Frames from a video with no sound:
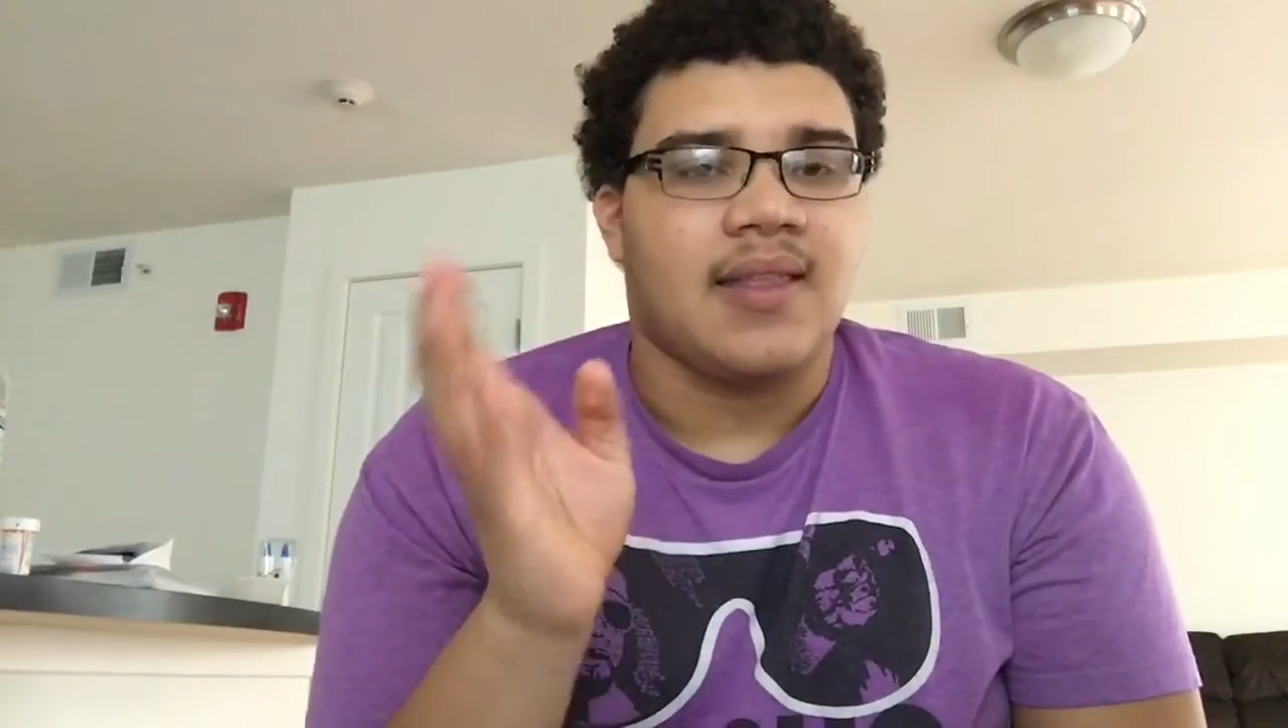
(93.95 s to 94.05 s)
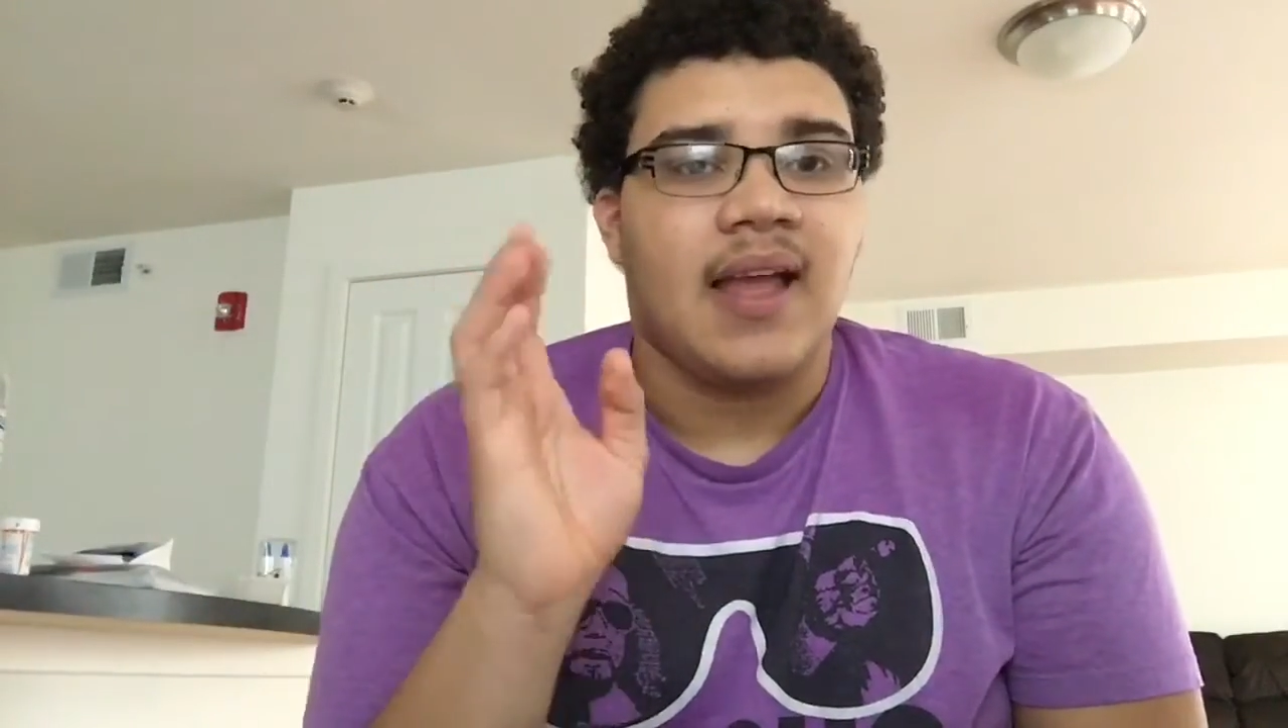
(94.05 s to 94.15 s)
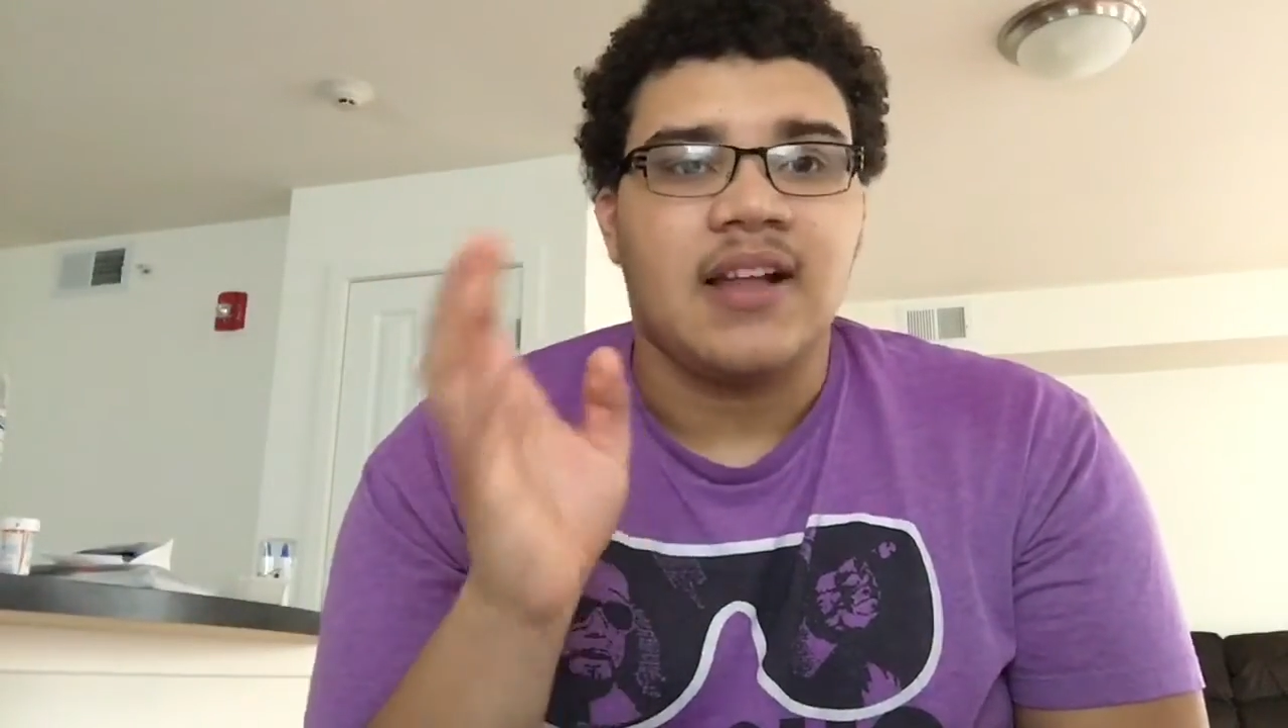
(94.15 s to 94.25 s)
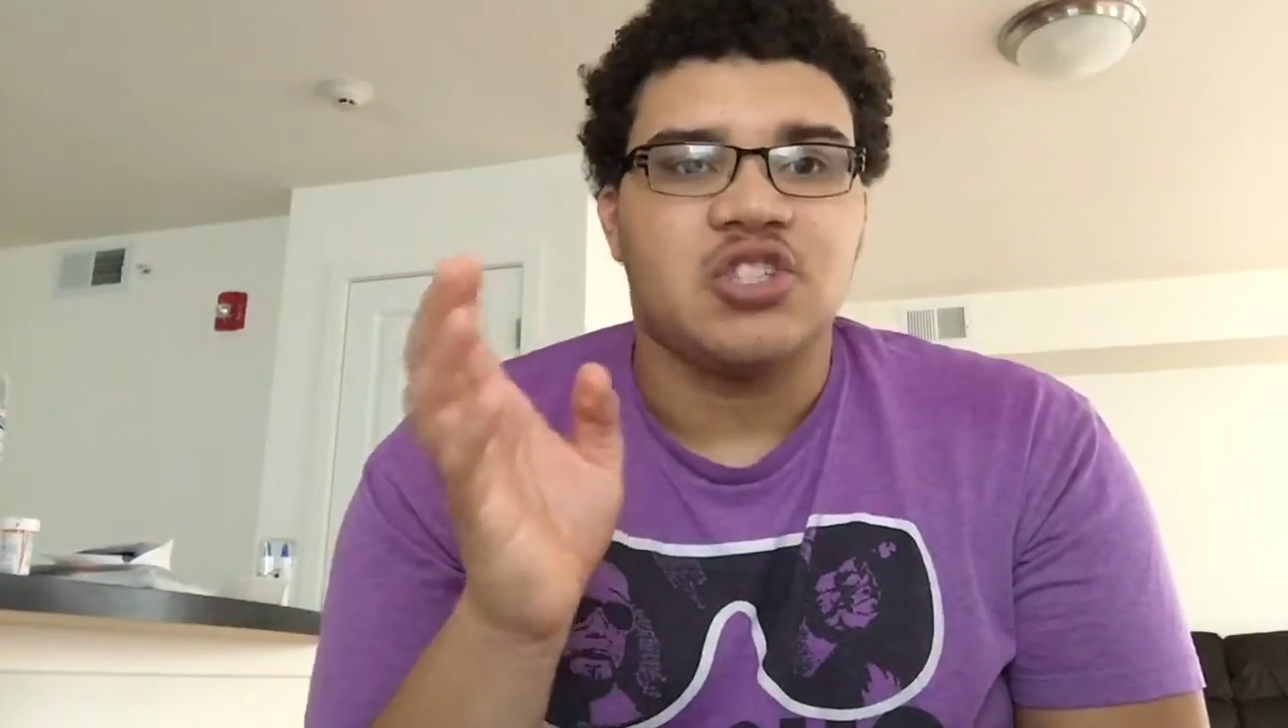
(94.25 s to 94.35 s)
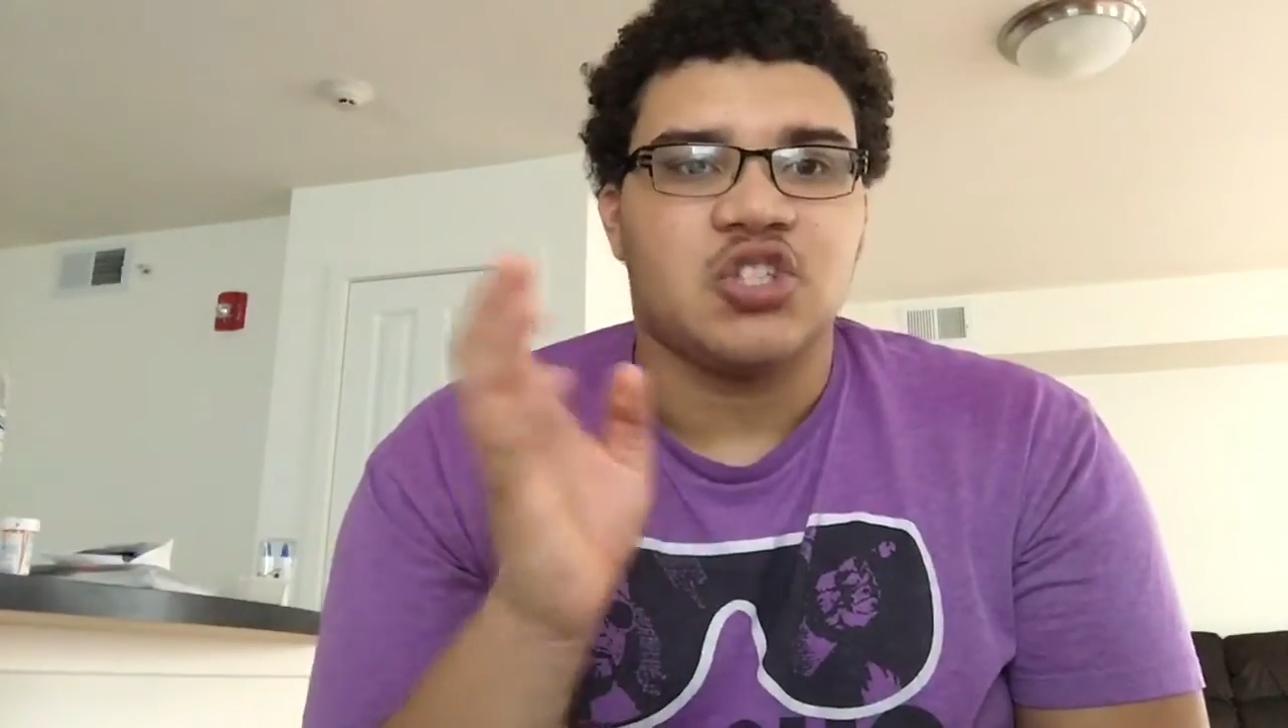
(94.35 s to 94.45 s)

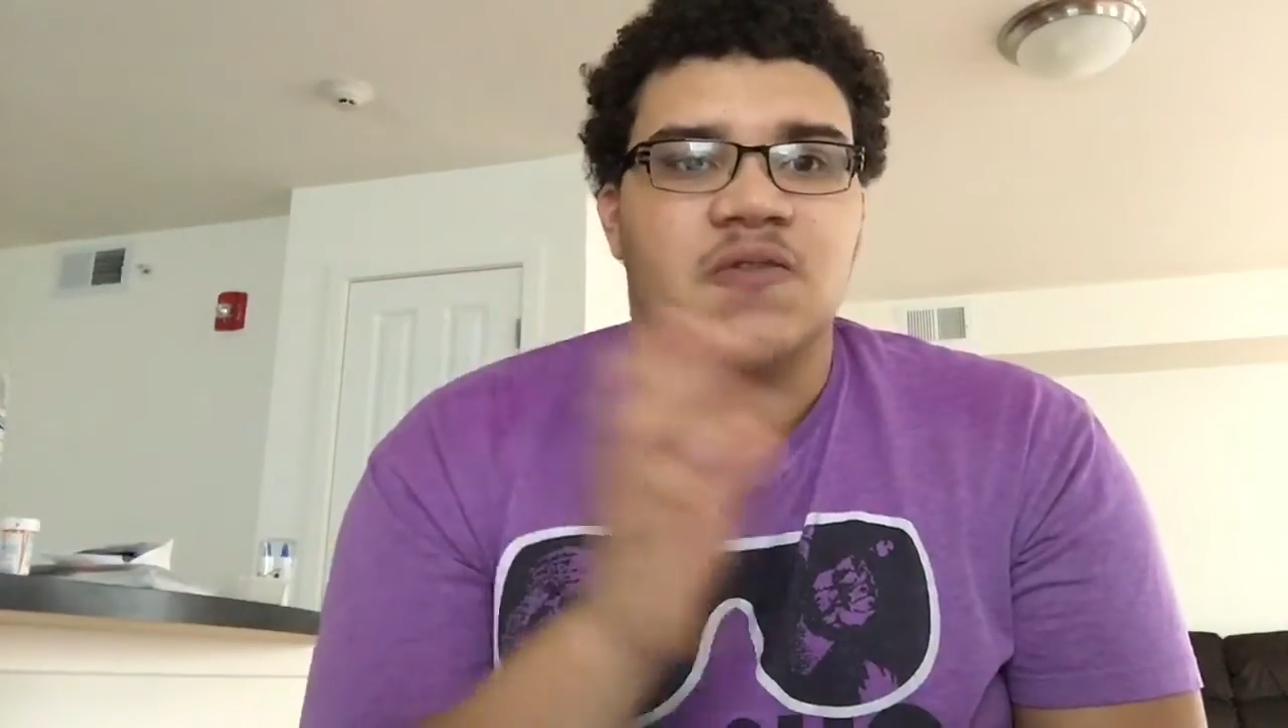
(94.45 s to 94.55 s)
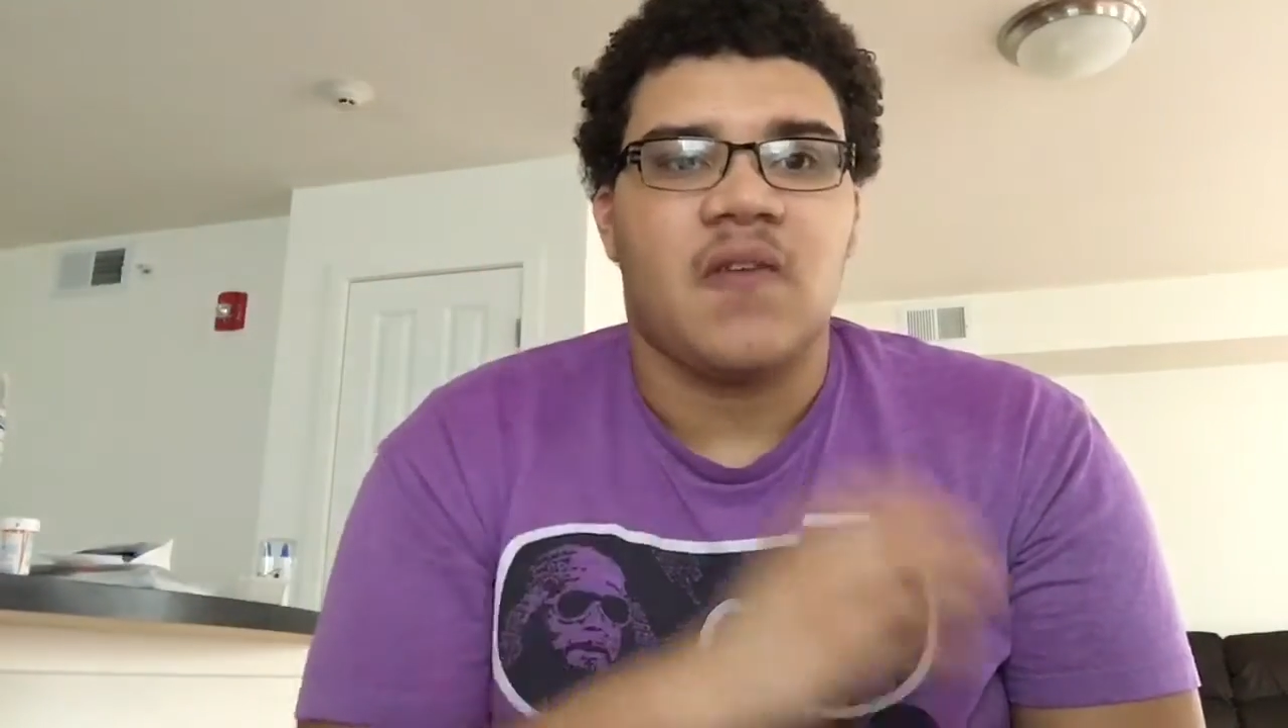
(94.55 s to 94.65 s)
not just